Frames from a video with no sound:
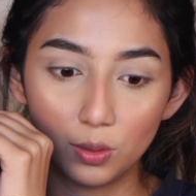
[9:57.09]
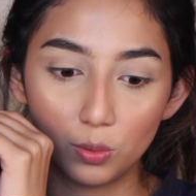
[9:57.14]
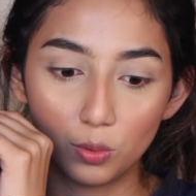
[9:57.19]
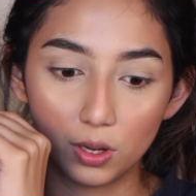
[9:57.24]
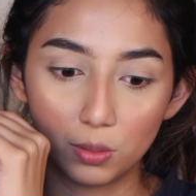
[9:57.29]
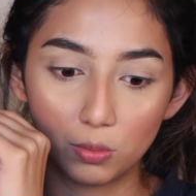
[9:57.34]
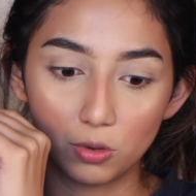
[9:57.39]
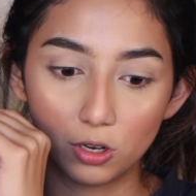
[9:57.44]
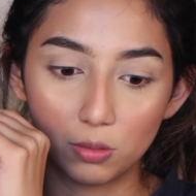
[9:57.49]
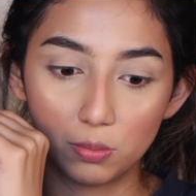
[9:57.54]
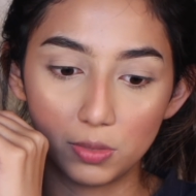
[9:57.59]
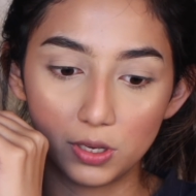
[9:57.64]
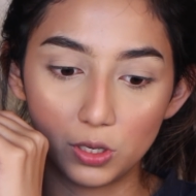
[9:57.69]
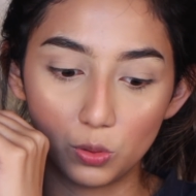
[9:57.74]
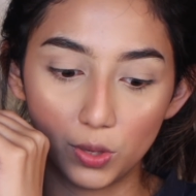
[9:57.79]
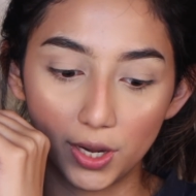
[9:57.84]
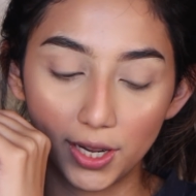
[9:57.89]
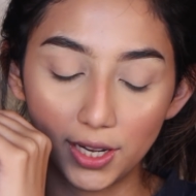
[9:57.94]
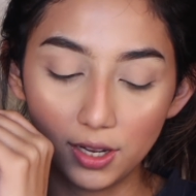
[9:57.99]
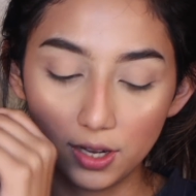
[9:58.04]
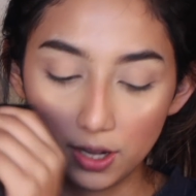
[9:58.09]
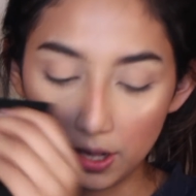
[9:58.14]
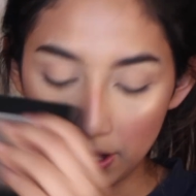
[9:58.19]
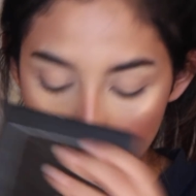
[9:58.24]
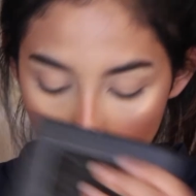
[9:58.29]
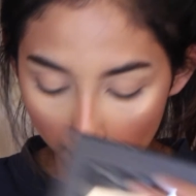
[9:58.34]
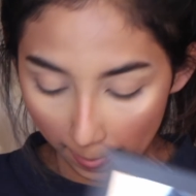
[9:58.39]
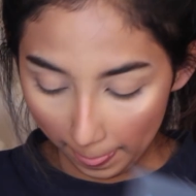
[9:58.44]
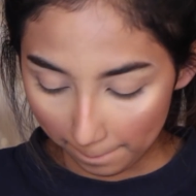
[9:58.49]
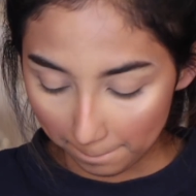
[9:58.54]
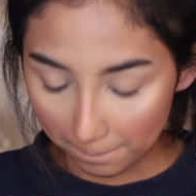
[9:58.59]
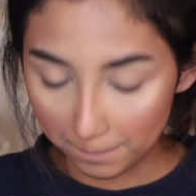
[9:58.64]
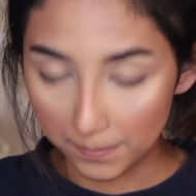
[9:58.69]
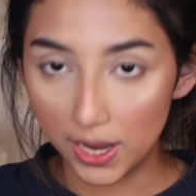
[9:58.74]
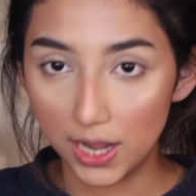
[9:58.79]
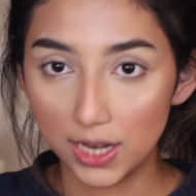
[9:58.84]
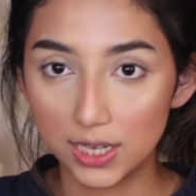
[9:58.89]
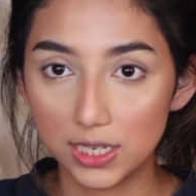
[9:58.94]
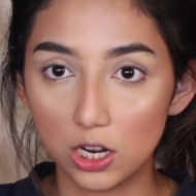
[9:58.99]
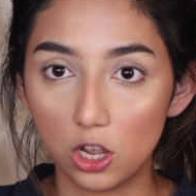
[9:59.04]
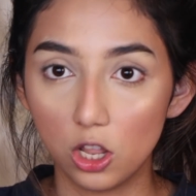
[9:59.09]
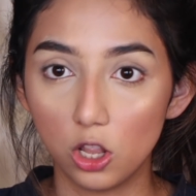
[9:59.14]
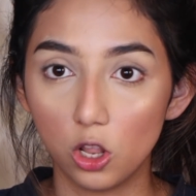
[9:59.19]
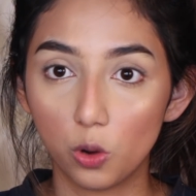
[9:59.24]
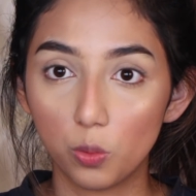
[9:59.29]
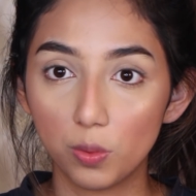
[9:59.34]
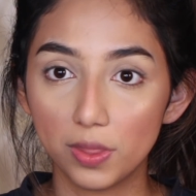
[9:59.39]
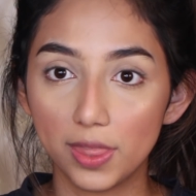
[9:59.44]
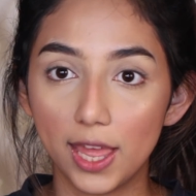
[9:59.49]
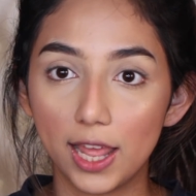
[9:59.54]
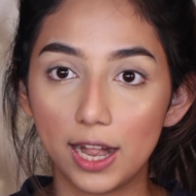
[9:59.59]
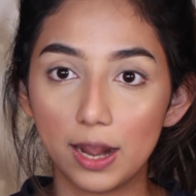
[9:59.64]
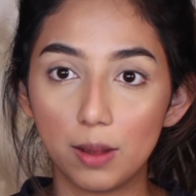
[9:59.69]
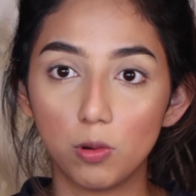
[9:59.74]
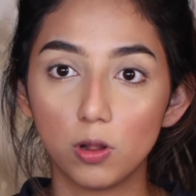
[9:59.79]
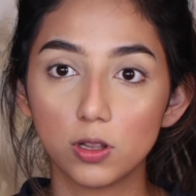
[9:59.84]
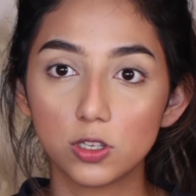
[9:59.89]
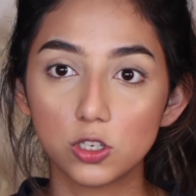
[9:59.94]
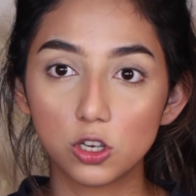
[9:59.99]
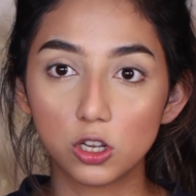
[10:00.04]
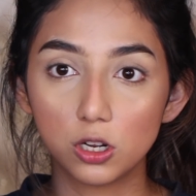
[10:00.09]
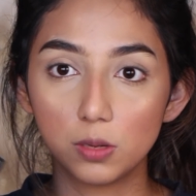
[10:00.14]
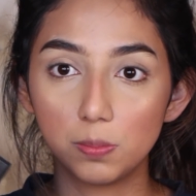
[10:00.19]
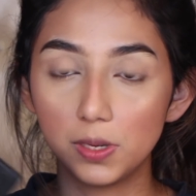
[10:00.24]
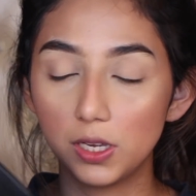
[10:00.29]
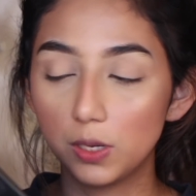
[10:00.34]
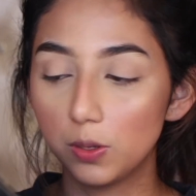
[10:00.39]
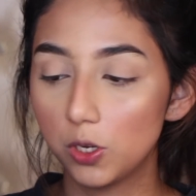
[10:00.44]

what I'm going to be doing. But along with that, I'm also going to be